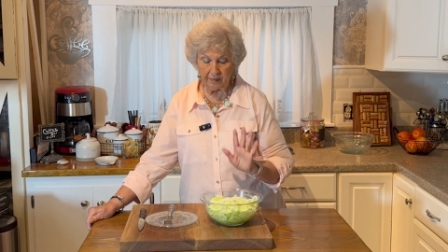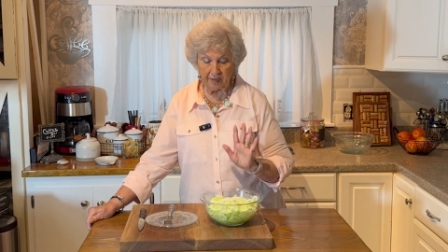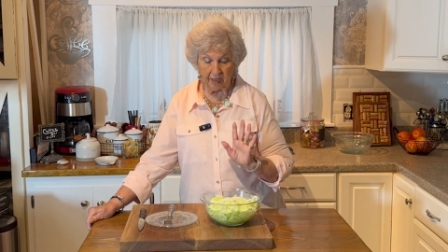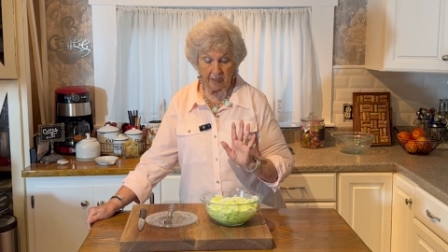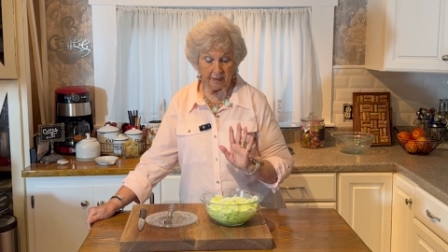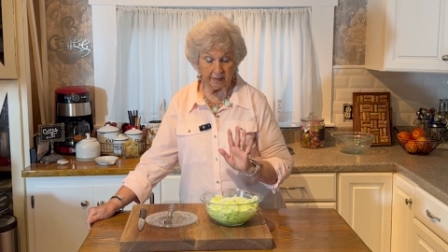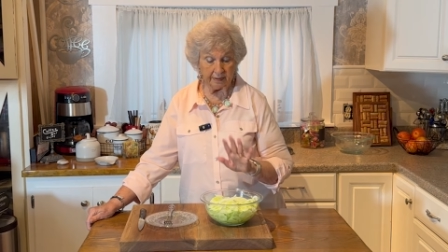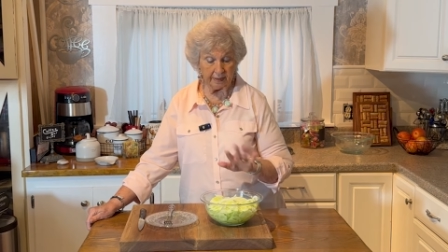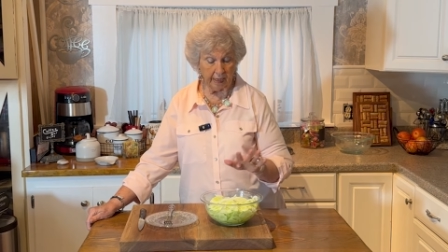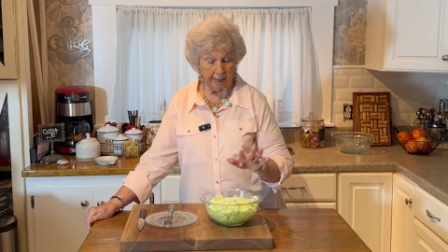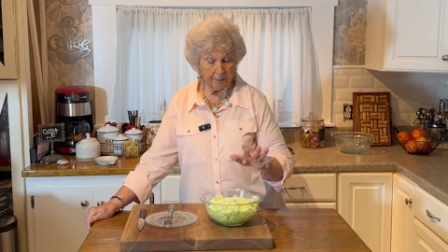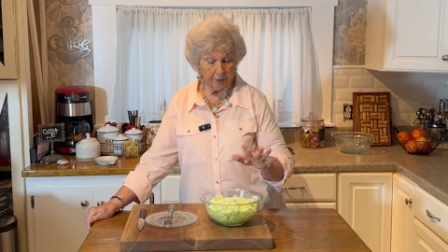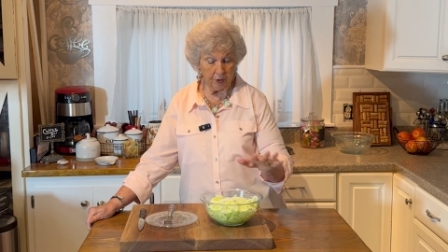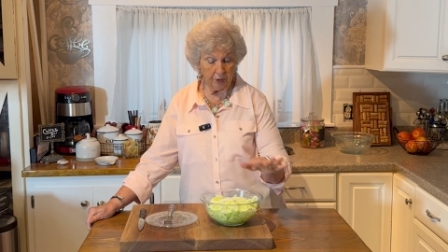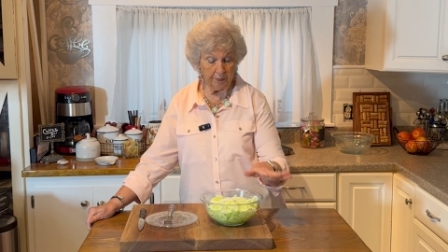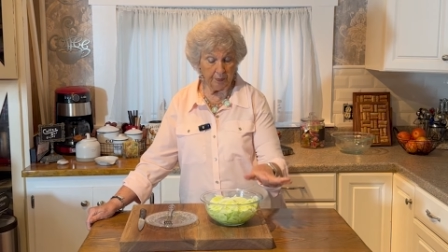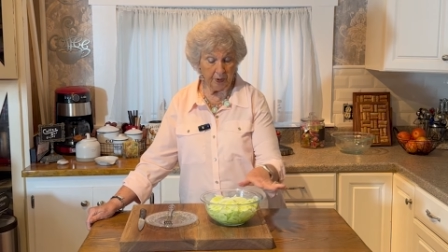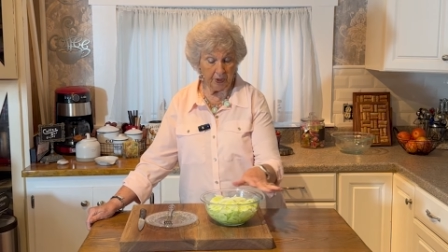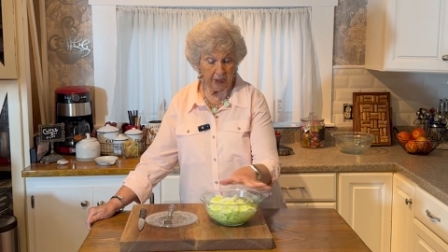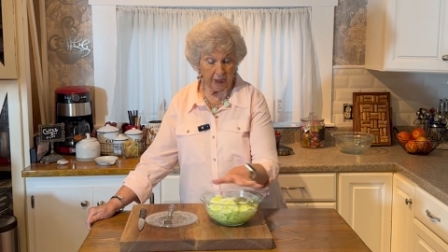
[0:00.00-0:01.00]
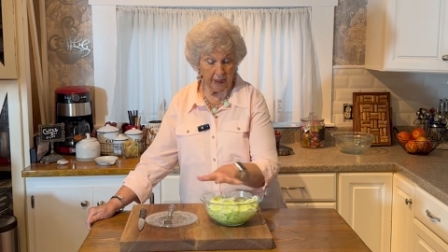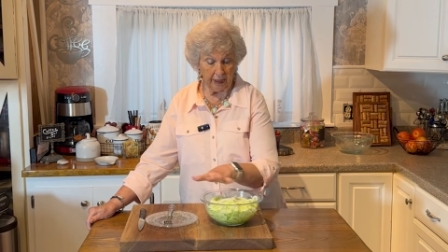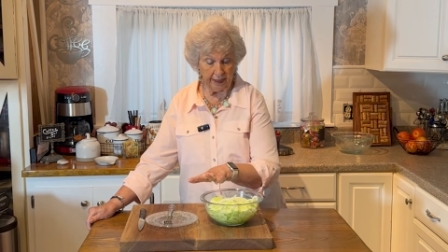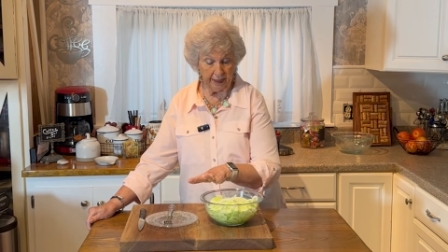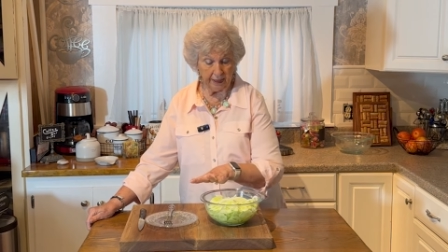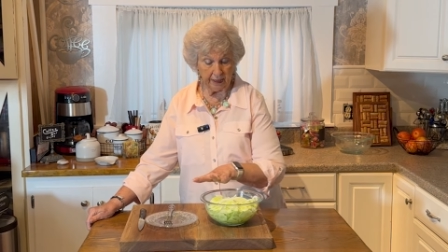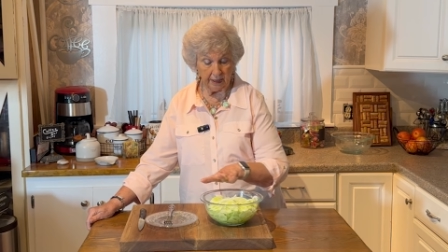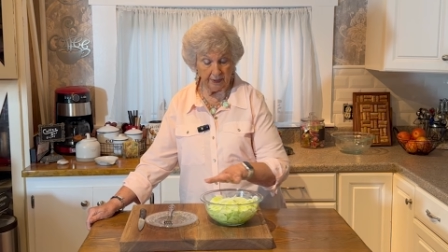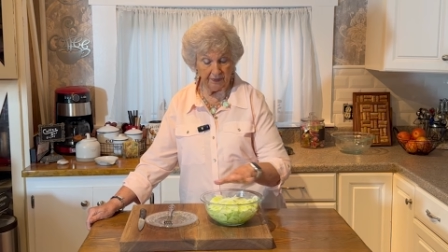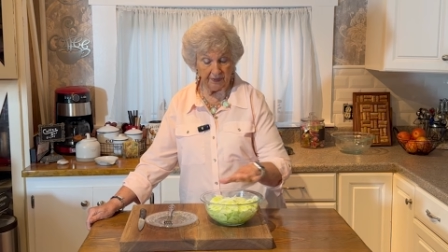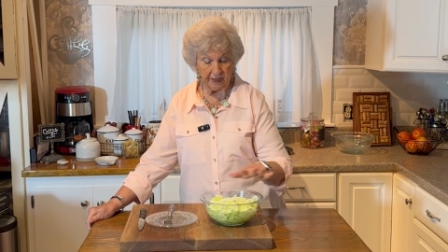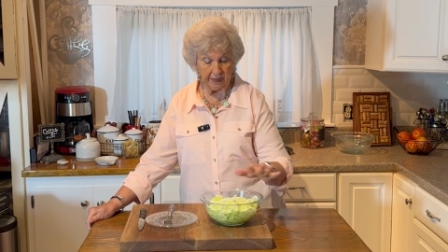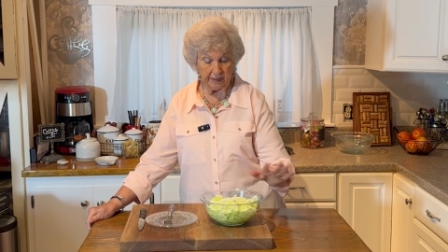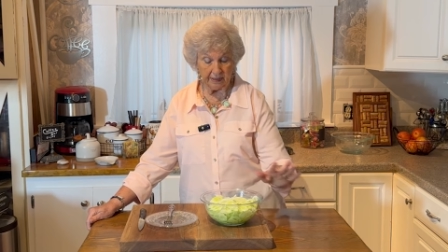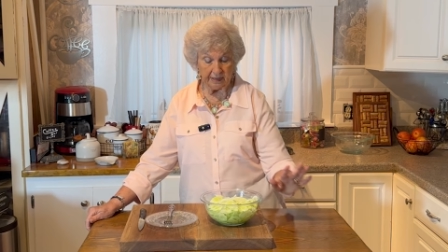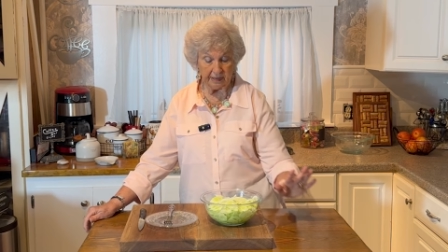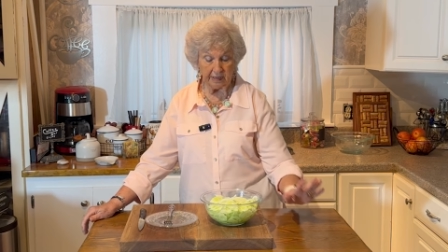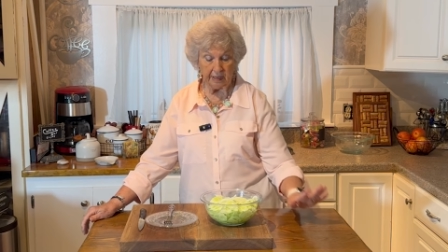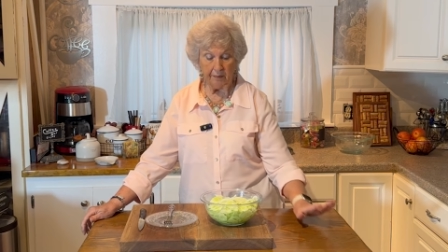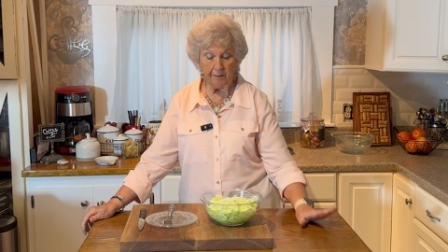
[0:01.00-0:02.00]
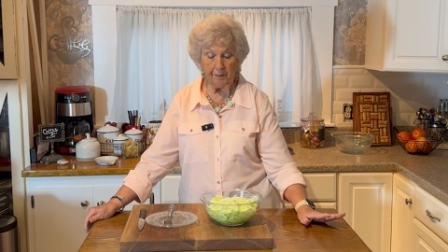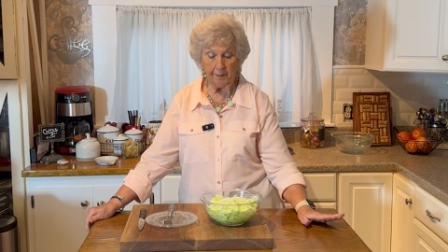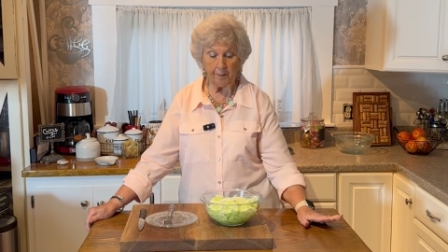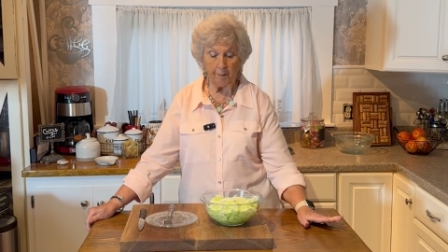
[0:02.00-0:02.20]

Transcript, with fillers: Because I'm going to put a lid on this